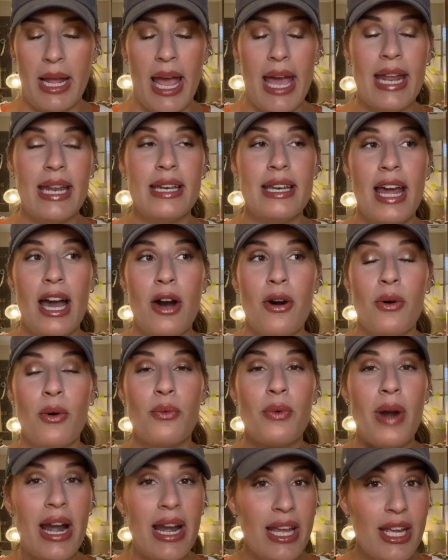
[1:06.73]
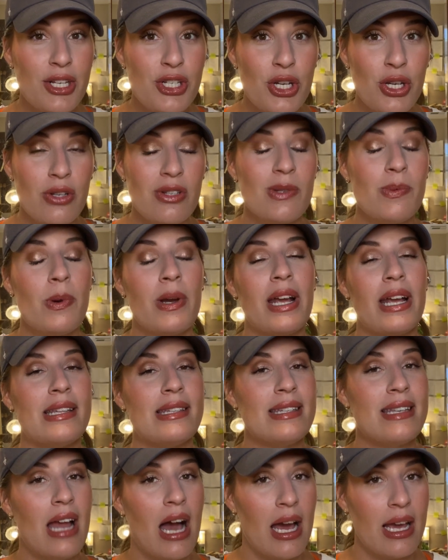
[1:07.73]
And now, writing a children's book is
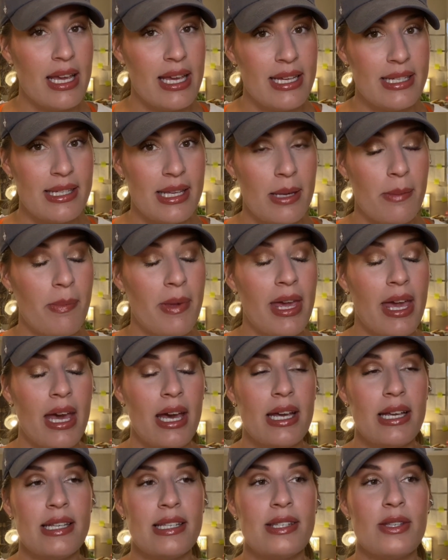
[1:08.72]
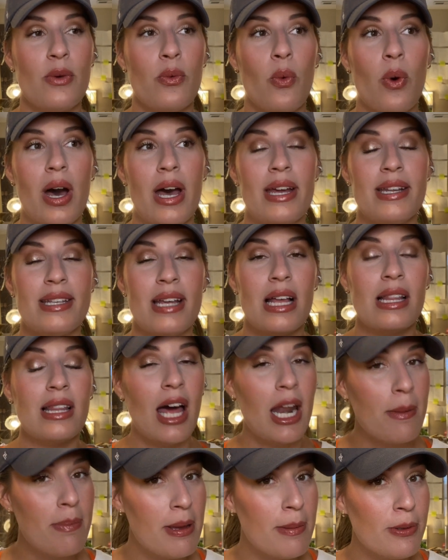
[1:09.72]
not easy because what a lot
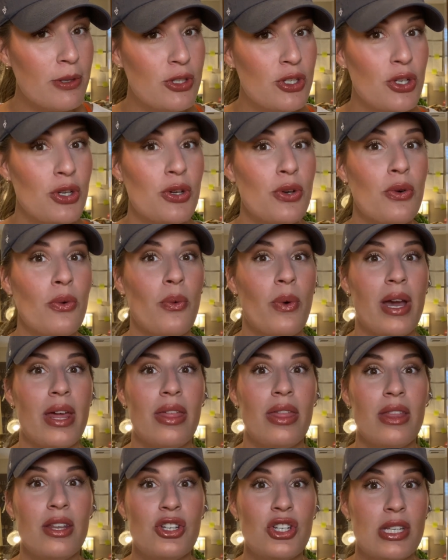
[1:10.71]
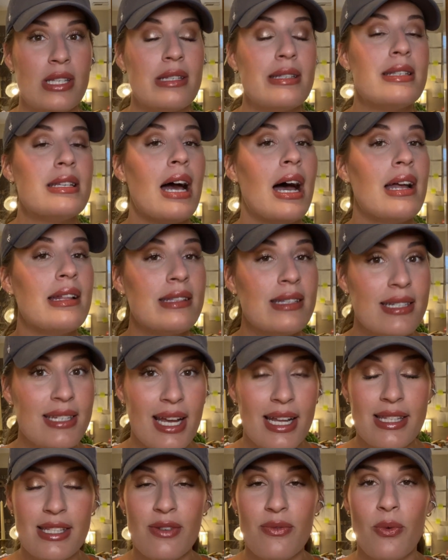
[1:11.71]
of people do with just tons and
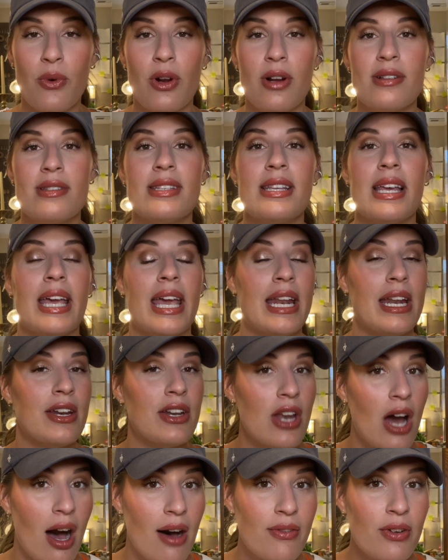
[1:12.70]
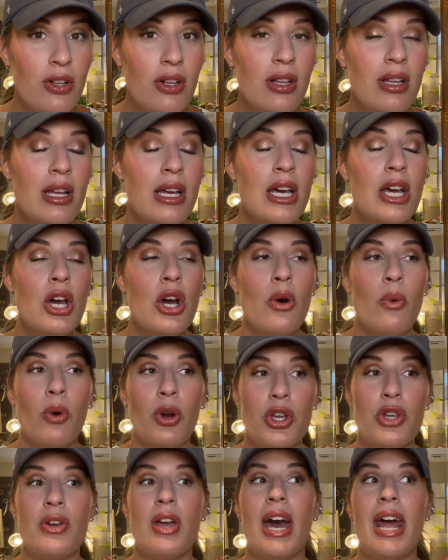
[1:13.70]
tons of words, like in a novel, where
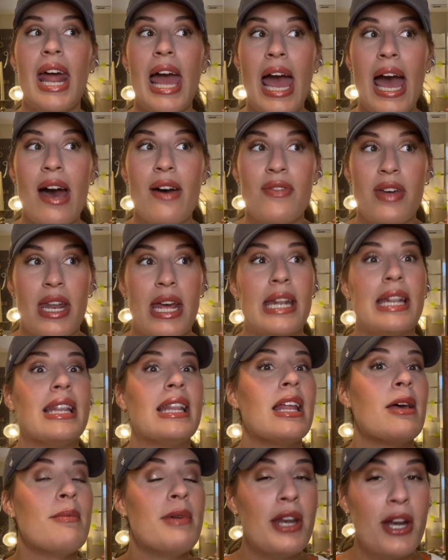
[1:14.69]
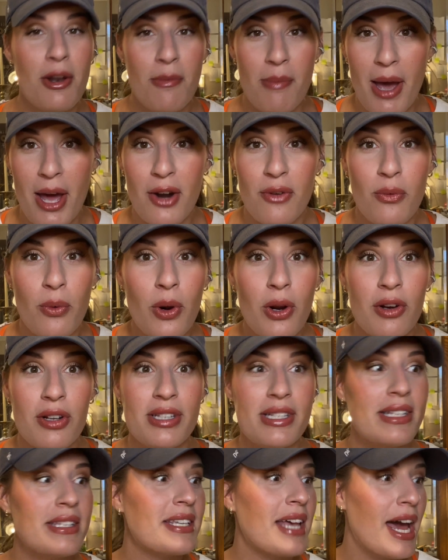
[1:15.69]
you kind of have an unlimited amount of words,
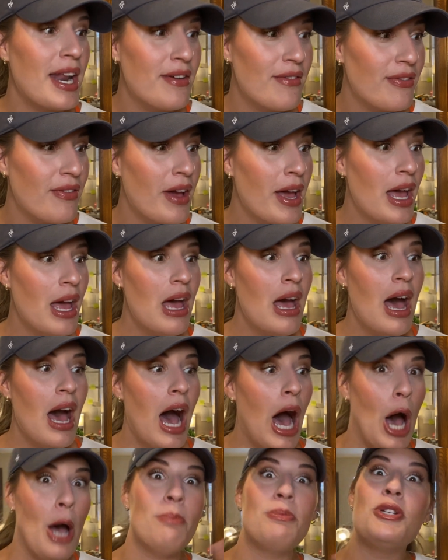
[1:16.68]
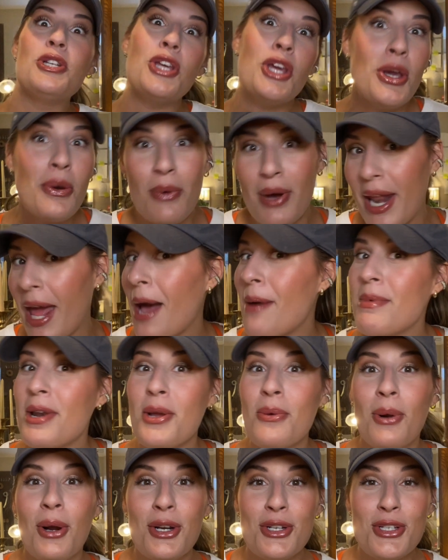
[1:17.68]
it's kind of up to you on how many
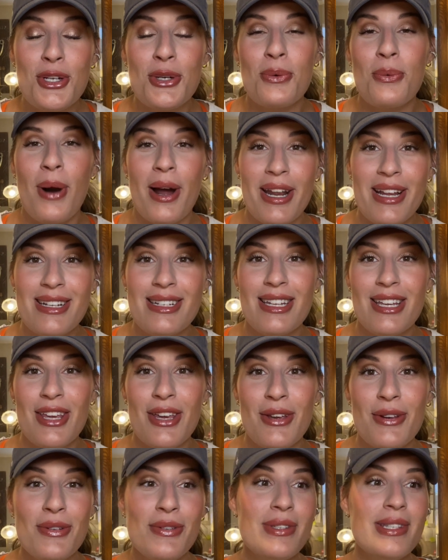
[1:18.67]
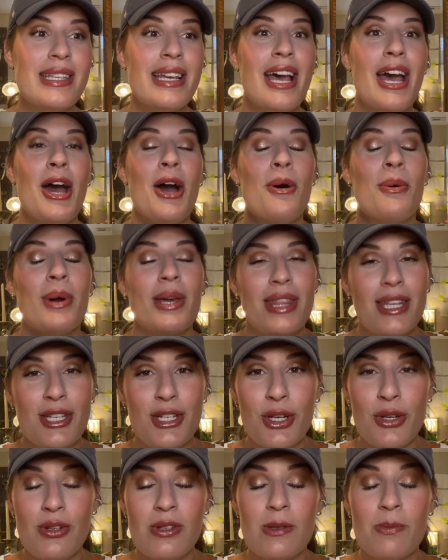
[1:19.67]
words you're wanting to use. With a
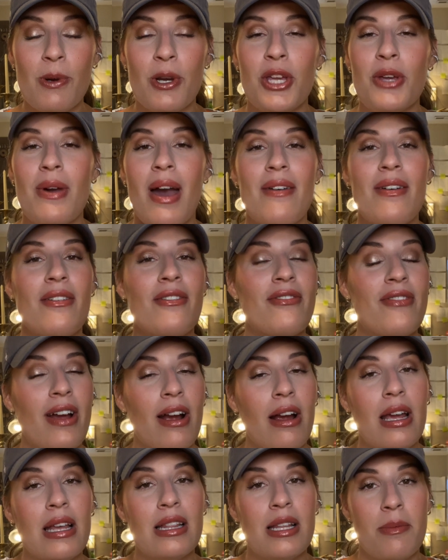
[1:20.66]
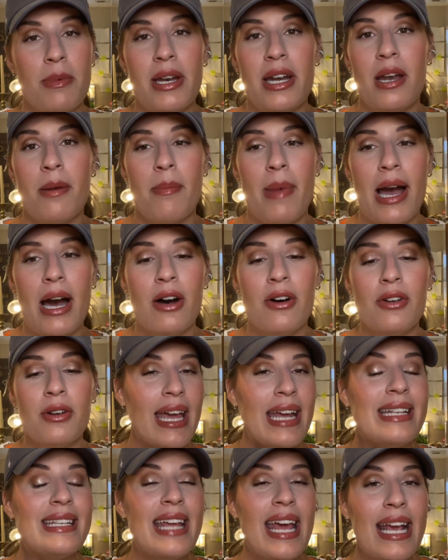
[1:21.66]
children's book, you have a very limited amount.
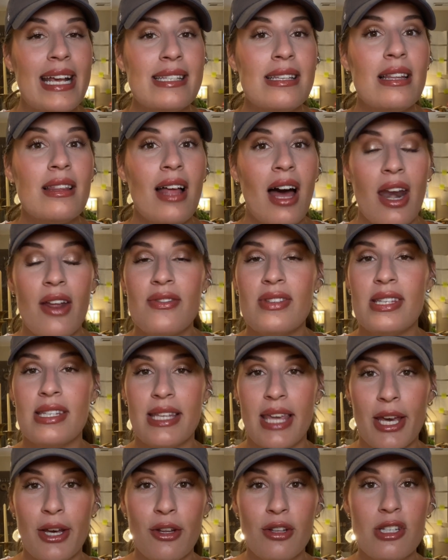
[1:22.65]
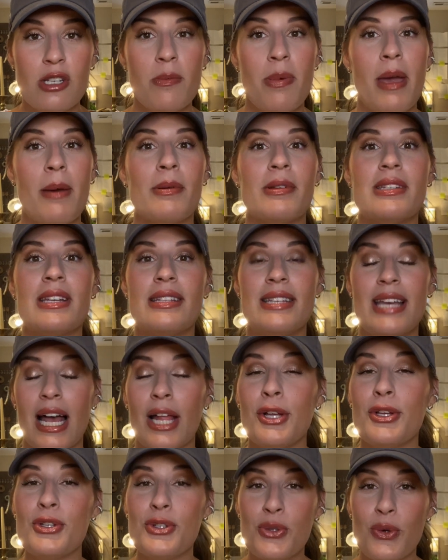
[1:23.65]
It takes a lot of skill to be able to
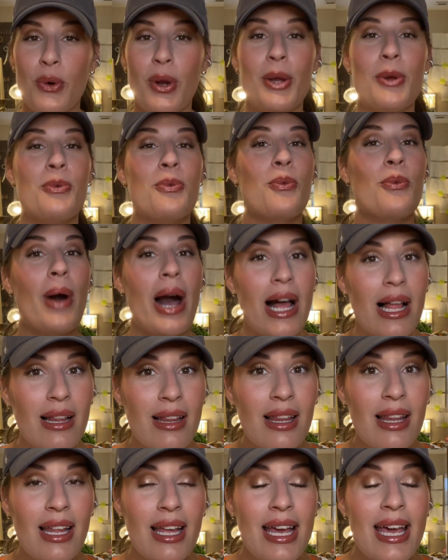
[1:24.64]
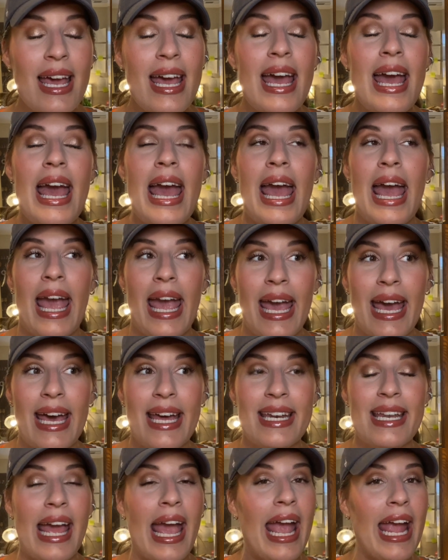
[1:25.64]
tell a story well
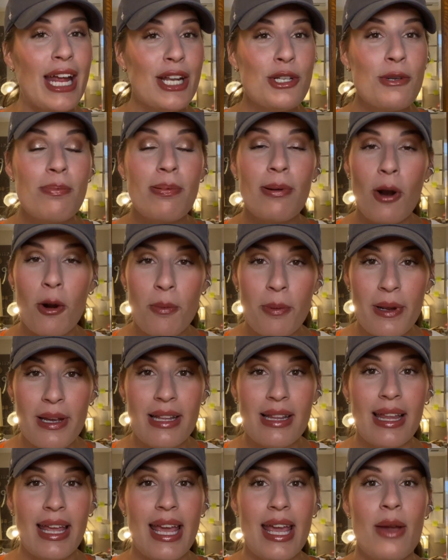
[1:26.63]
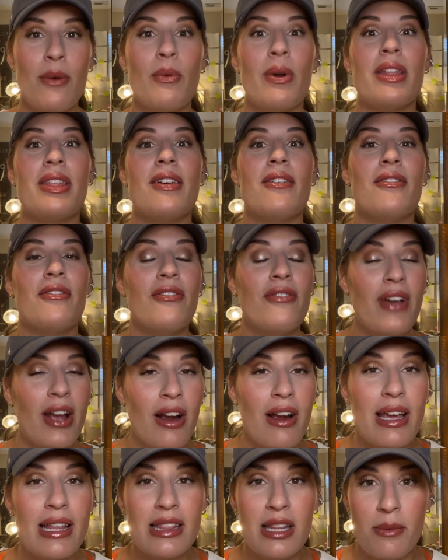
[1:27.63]
and age appropriately with
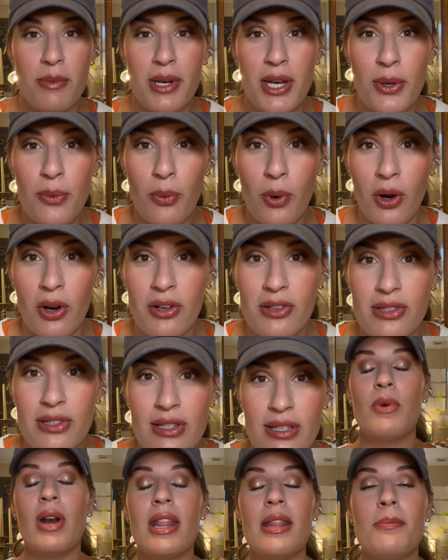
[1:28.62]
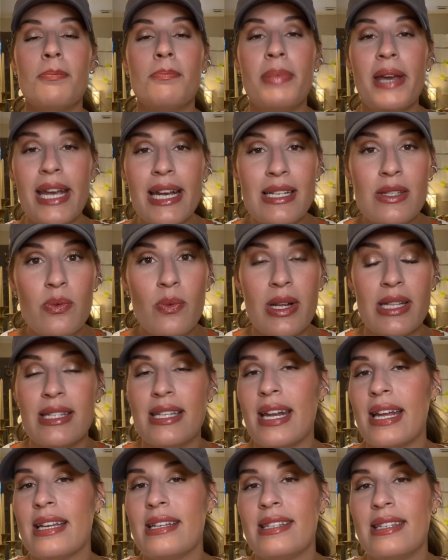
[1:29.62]
very limited words. One of the biggest ones that
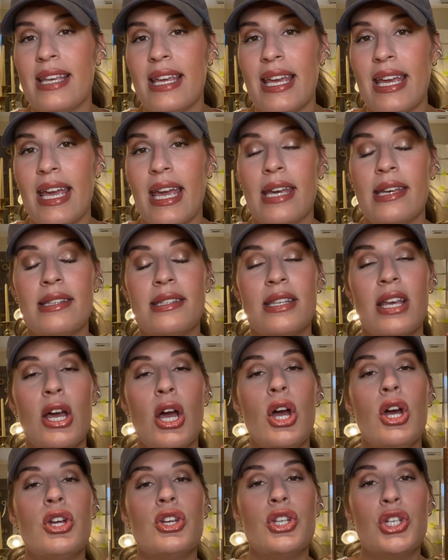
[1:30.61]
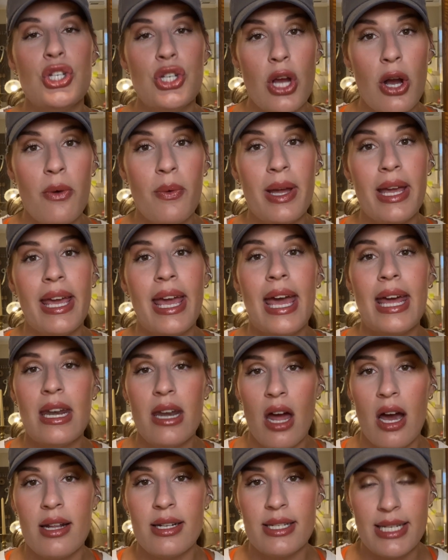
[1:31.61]
I see is showing and
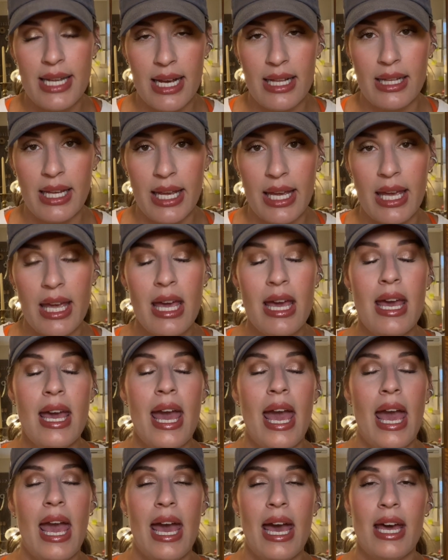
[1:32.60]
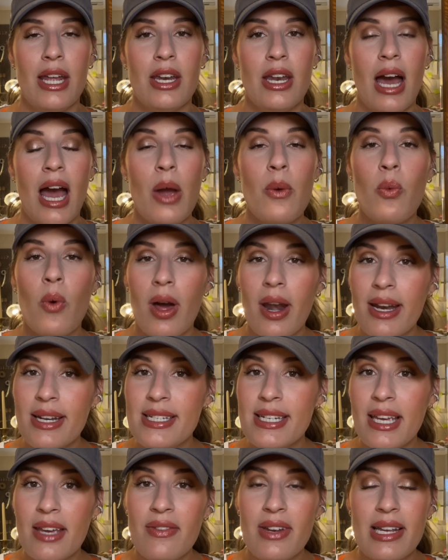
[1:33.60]
not telling. And I wanted
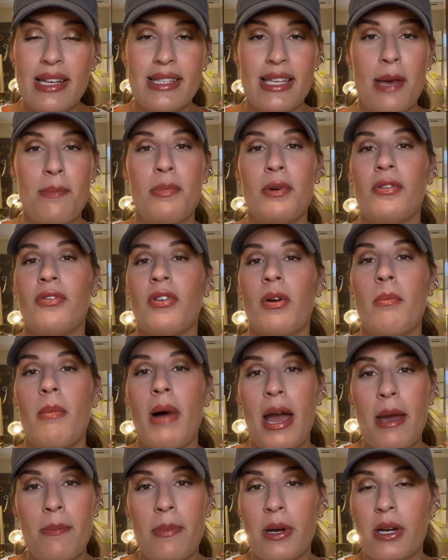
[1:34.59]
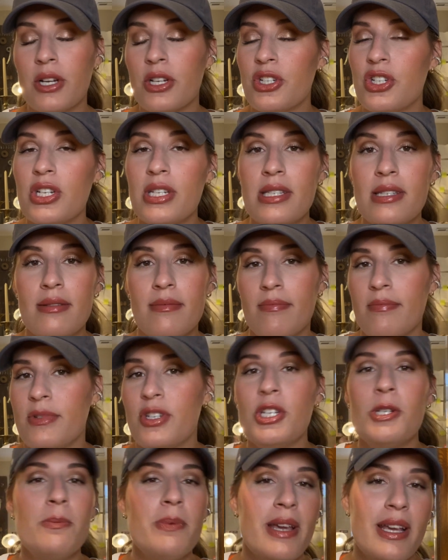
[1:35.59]
to give an example from my book just
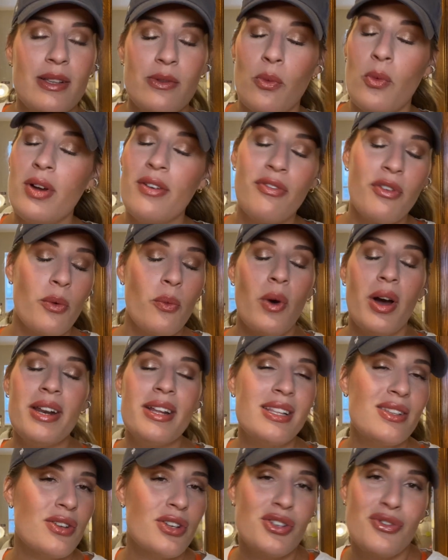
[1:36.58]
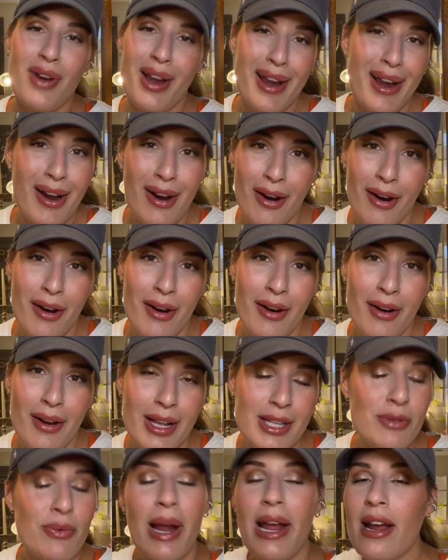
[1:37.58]
just because one for one it's just right here.
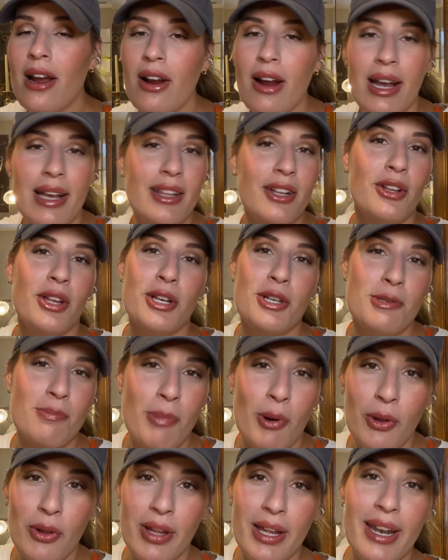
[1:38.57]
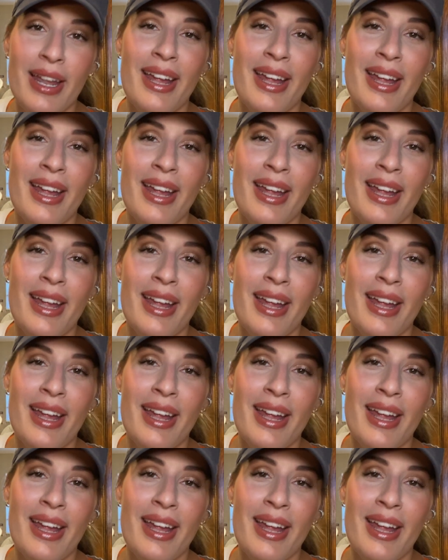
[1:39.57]
It's right here. I can literally just pull it.